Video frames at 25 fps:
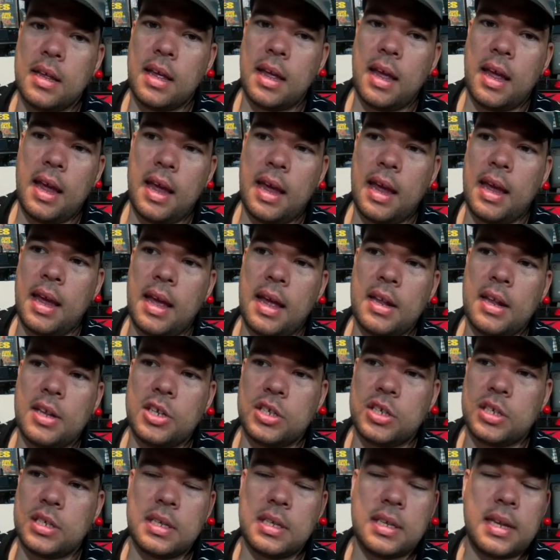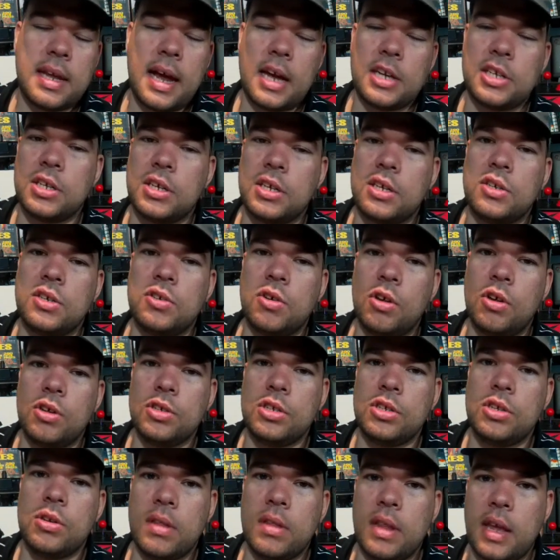and just attach the controllers
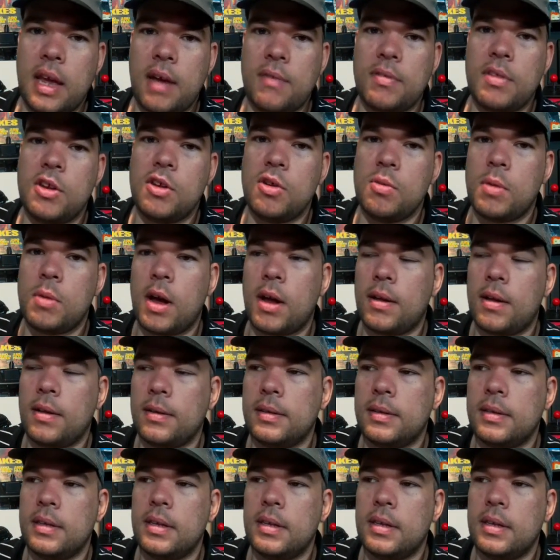to, it and they have the new model